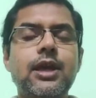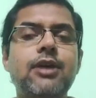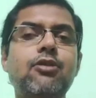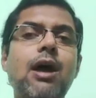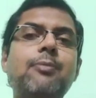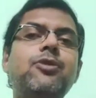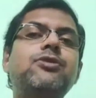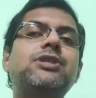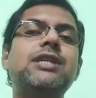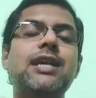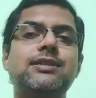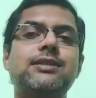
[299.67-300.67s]
you have to
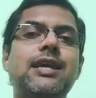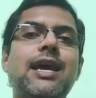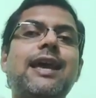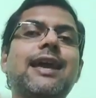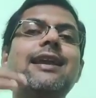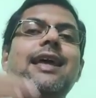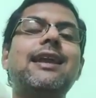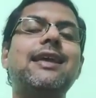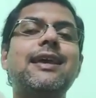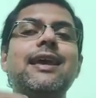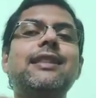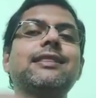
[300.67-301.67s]
change again and
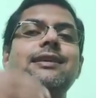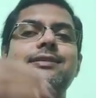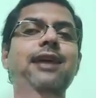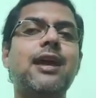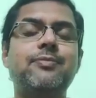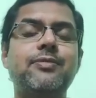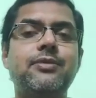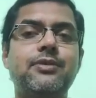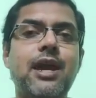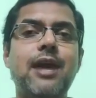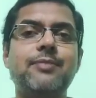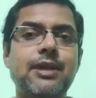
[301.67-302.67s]
again this
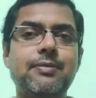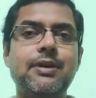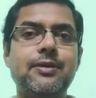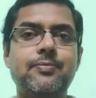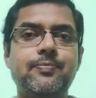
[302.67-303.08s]
timetable.